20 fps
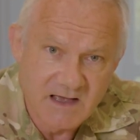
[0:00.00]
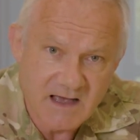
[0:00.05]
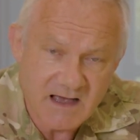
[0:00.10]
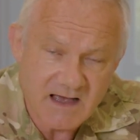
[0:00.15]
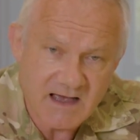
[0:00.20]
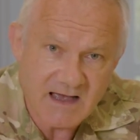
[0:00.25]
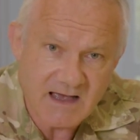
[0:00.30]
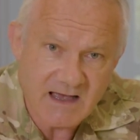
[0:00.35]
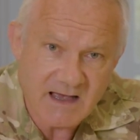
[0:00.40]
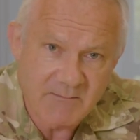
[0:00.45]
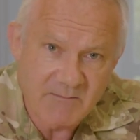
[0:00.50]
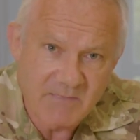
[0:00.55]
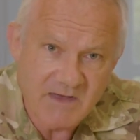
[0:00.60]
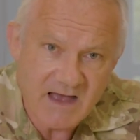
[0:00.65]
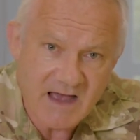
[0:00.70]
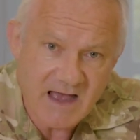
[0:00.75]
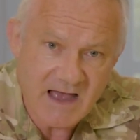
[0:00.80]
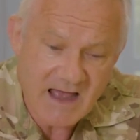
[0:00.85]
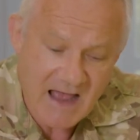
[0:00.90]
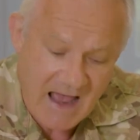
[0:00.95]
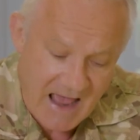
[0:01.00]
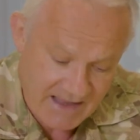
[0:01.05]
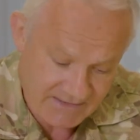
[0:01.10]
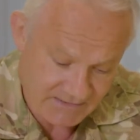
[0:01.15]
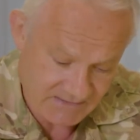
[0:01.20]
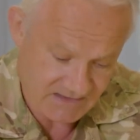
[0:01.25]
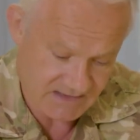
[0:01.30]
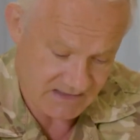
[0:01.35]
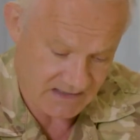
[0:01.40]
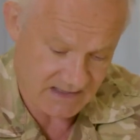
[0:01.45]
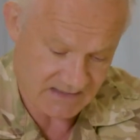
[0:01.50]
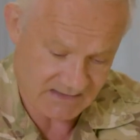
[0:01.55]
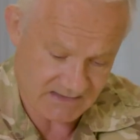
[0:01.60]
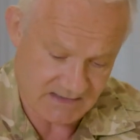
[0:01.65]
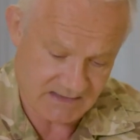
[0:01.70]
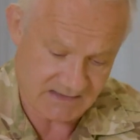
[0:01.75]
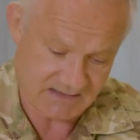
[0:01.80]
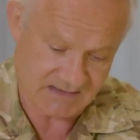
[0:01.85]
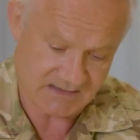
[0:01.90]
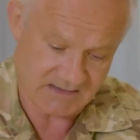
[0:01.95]
And it
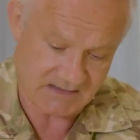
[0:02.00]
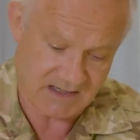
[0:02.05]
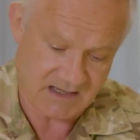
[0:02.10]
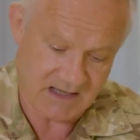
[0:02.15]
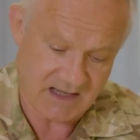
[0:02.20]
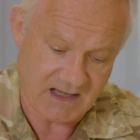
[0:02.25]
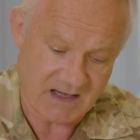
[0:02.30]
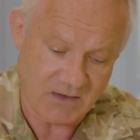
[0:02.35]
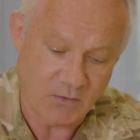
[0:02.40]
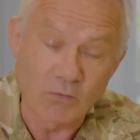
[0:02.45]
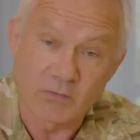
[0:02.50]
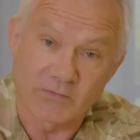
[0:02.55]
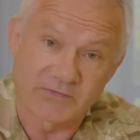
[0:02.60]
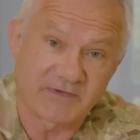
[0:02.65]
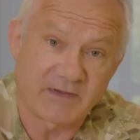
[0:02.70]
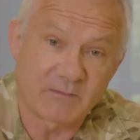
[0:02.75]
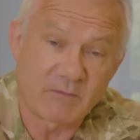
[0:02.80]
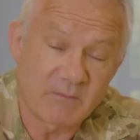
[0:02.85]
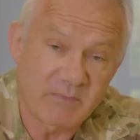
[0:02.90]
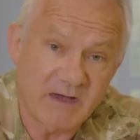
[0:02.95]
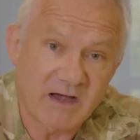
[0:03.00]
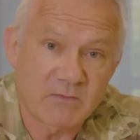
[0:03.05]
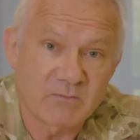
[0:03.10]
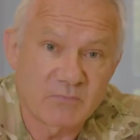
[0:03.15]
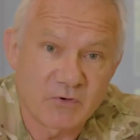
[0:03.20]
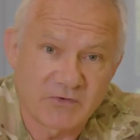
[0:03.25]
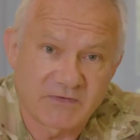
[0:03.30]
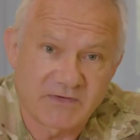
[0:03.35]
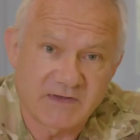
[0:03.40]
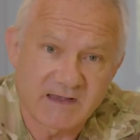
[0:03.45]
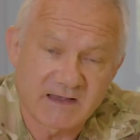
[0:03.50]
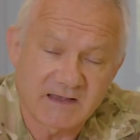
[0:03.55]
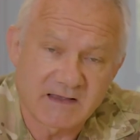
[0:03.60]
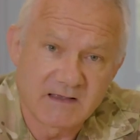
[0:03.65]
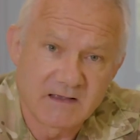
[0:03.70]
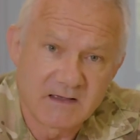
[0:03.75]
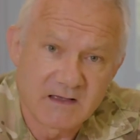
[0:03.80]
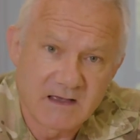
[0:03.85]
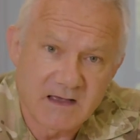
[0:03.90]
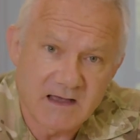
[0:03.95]
is also about putting
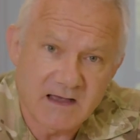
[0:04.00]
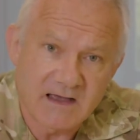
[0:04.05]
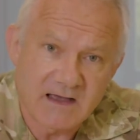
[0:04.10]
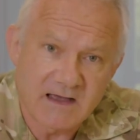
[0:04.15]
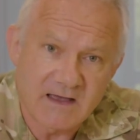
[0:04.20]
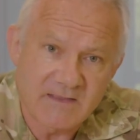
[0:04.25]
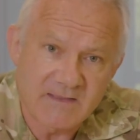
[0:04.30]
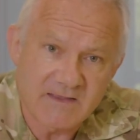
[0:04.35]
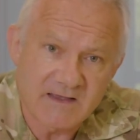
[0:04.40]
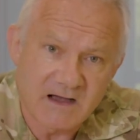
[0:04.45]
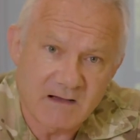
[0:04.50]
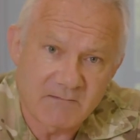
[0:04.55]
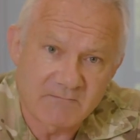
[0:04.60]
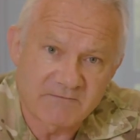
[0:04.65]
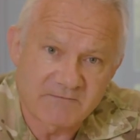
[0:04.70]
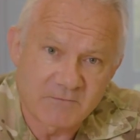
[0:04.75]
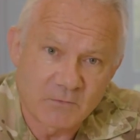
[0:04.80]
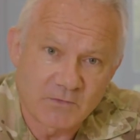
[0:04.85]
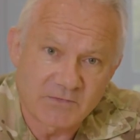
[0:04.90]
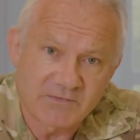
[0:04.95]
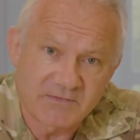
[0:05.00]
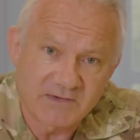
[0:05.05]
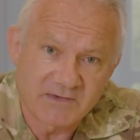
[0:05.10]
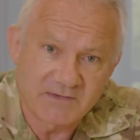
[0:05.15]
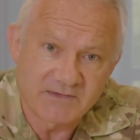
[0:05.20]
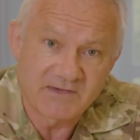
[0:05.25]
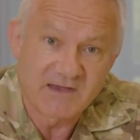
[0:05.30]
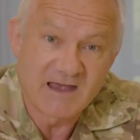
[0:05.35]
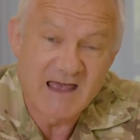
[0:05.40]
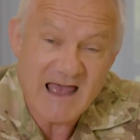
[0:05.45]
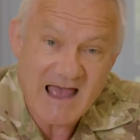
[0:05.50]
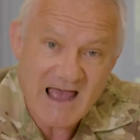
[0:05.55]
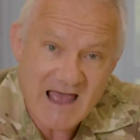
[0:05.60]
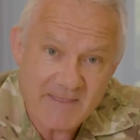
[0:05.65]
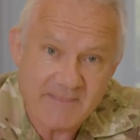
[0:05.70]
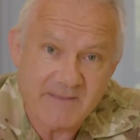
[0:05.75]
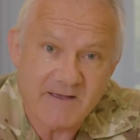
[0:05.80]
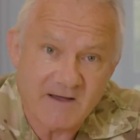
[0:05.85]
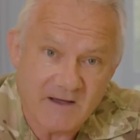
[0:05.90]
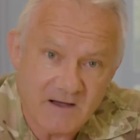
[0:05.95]
the armed forces
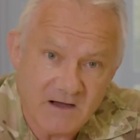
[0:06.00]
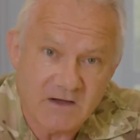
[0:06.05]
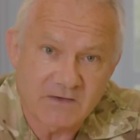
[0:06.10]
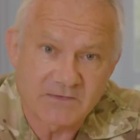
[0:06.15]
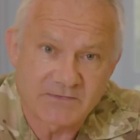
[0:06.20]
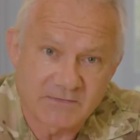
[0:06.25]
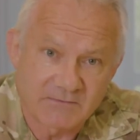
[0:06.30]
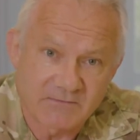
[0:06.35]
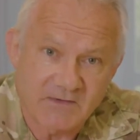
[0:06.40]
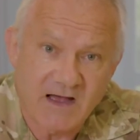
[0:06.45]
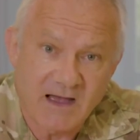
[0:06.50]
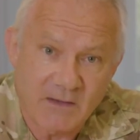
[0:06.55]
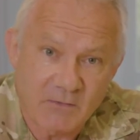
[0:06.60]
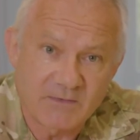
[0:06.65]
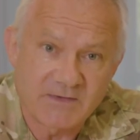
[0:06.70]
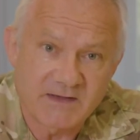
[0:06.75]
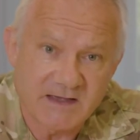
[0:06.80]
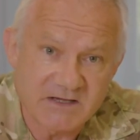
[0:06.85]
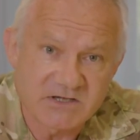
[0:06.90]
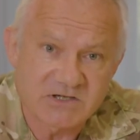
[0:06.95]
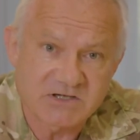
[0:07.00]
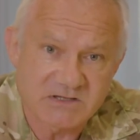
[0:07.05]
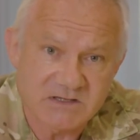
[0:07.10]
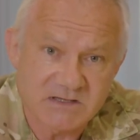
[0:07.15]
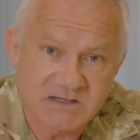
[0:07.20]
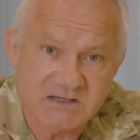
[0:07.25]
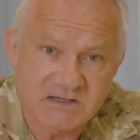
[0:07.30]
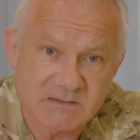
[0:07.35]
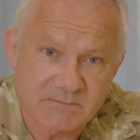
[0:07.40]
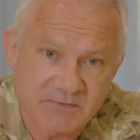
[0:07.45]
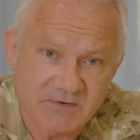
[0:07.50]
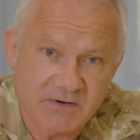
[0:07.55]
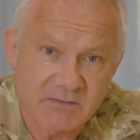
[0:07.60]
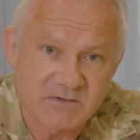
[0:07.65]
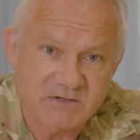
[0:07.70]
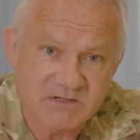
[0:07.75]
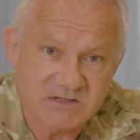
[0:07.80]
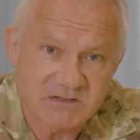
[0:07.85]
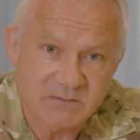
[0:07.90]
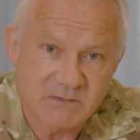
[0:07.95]
at the heart of our nation's
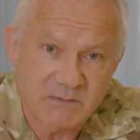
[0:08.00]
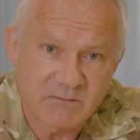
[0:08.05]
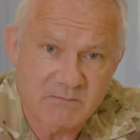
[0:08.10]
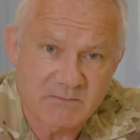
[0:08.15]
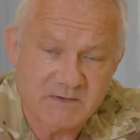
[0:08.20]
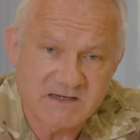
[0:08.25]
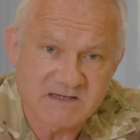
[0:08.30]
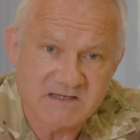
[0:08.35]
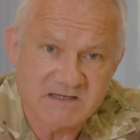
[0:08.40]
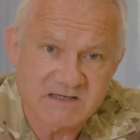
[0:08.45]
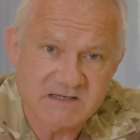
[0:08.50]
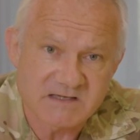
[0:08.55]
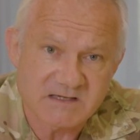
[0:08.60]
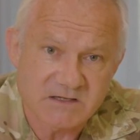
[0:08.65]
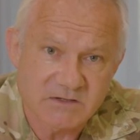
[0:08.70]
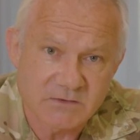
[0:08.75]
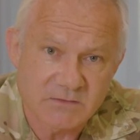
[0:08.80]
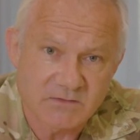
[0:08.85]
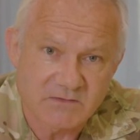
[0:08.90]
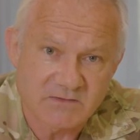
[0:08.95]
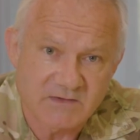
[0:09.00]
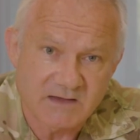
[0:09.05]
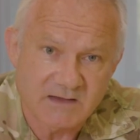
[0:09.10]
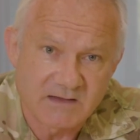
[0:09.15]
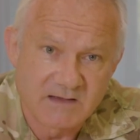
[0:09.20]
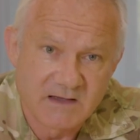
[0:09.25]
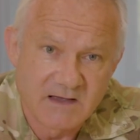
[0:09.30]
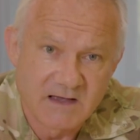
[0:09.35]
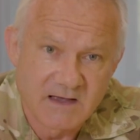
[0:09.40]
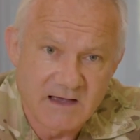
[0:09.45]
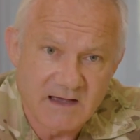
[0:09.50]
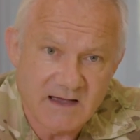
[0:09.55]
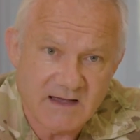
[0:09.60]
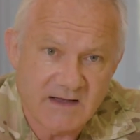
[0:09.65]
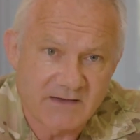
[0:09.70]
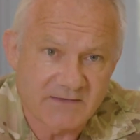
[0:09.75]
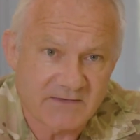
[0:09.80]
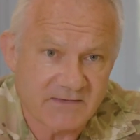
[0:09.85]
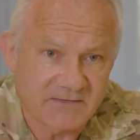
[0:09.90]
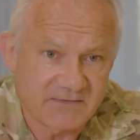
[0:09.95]
approach to women, peace and security.
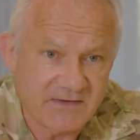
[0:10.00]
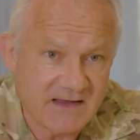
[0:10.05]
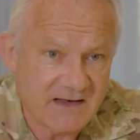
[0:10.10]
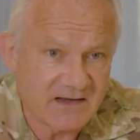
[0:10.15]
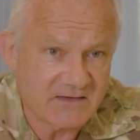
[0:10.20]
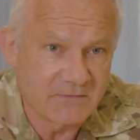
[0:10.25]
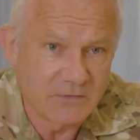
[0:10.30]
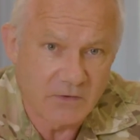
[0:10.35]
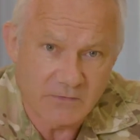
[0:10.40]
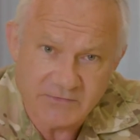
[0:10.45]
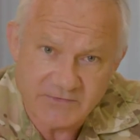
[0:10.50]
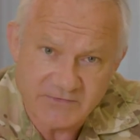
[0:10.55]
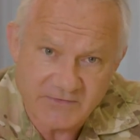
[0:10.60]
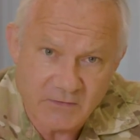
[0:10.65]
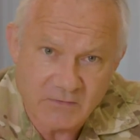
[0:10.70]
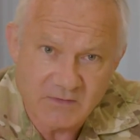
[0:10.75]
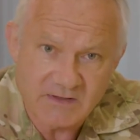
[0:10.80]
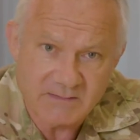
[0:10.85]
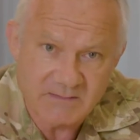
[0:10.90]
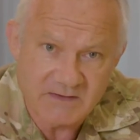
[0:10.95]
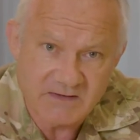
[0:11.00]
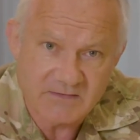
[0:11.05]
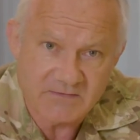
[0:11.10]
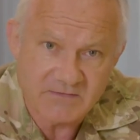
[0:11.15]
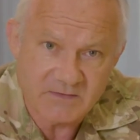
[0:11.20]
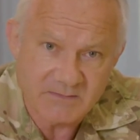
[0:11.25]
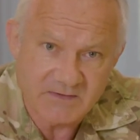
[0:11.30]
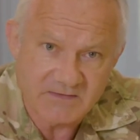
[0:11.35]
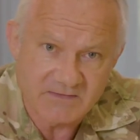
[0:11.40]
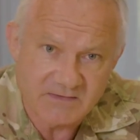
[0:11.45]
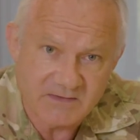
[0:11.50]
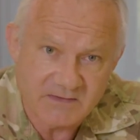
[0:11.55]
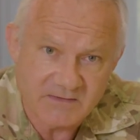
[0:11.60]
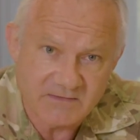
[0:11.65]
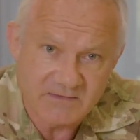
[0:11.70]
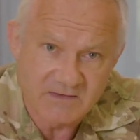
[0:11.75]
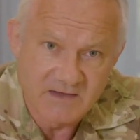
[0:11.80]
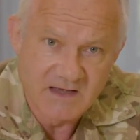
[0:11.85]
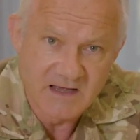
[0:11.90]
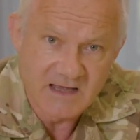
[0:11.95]
As I said, it's not solely military
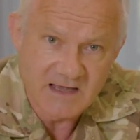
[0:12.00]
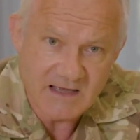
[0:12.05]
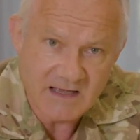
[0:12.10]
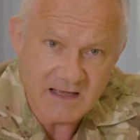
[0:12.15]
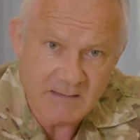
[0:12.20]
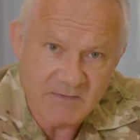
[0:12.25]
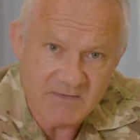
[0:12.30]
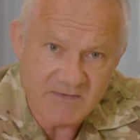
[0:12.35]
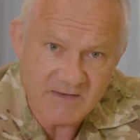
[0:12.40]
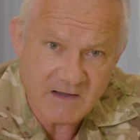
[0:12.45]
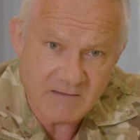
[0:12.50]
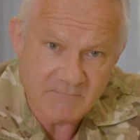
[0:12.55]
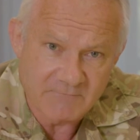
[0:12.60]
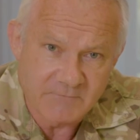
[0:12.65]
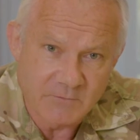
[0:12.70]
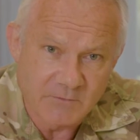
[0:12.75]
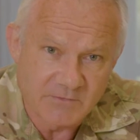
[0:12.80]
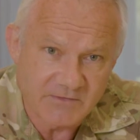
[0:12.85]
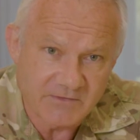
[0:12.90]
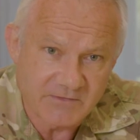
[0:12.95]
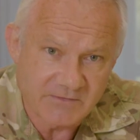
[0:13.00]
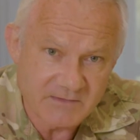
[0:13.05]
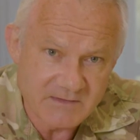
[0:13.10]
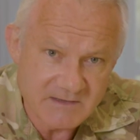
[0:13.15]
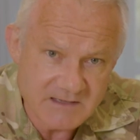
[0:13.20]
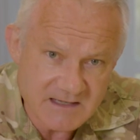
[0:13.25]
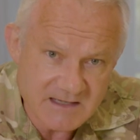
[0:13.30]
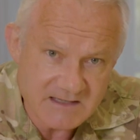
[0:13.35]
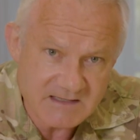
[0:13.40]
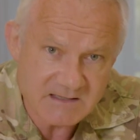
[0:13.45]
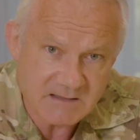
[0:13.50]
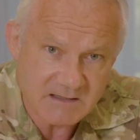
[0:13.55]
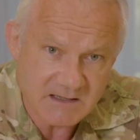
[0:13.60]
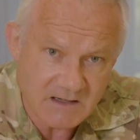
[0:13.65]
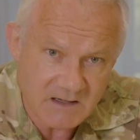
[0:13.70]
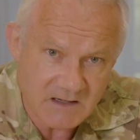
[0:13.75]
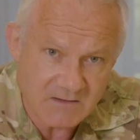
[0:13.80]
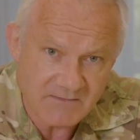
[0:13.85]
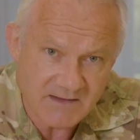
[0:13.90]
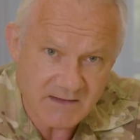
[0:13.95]
business, but the armed forces need to
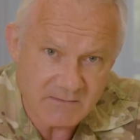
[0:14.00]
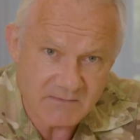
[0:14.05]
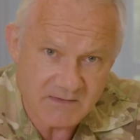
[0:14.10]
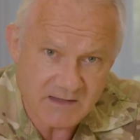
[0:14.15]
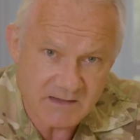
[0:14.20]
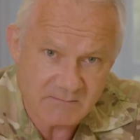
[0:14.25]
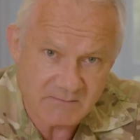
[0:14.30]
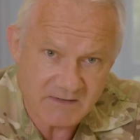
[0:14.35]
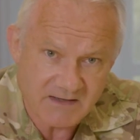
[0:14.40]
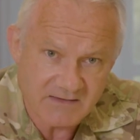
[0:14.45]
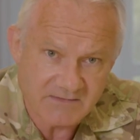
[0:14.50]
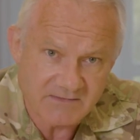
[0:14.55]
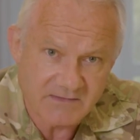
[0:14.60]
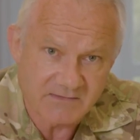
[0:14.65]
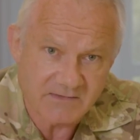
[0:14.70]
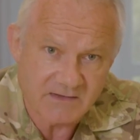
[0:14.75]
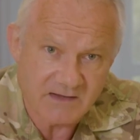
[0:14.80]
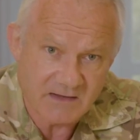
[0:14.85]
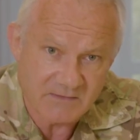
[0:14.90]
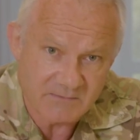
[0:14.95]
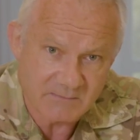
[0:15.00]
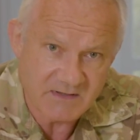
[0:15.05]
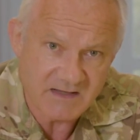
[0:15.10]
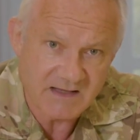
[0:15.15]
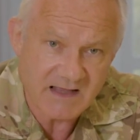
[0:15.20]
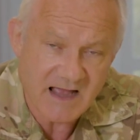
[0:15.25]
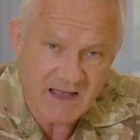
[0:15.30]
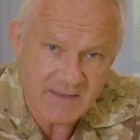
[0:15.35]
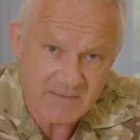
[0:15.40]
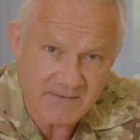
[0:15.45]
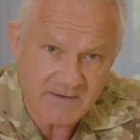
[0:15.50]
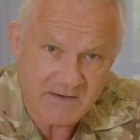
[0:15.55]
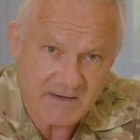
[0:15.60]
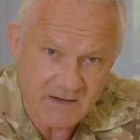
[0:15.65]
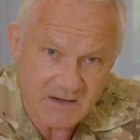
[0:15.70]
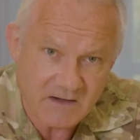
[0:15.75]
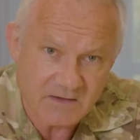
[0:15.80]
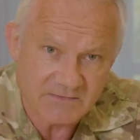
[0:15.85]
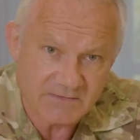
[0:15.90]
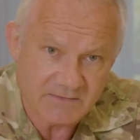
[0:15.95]
carve out their places as being at the
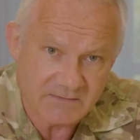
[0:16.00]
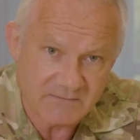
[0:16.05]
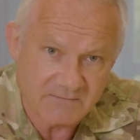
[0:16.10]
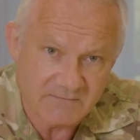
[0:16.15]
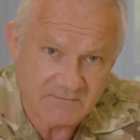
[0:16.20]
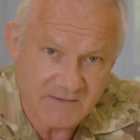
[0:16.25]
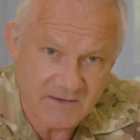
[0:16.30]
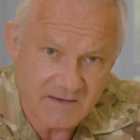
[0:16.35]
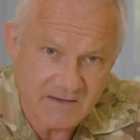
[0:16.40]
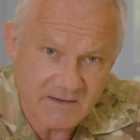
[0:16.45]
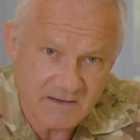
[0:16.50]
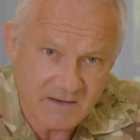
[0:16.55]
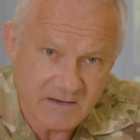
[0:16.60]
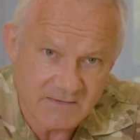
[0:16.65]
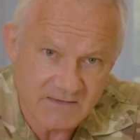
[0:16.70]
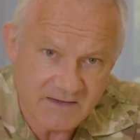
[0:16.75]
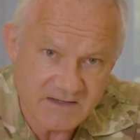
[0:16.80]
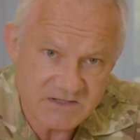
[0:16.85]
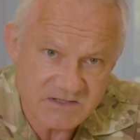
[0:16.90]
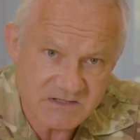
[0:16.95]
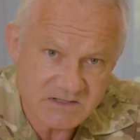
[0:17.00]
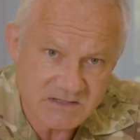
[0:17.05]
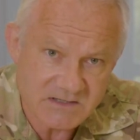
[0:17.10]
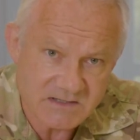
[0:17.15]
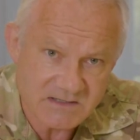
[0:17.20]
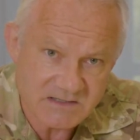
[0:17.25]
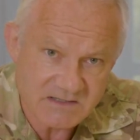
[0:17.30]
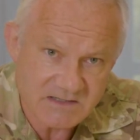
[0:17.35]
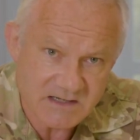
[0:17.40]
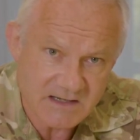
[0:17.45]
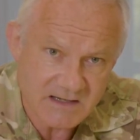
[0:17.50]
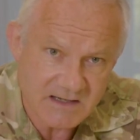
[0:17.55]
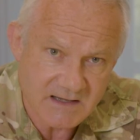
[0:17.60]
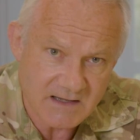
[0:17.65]
heart of our nation's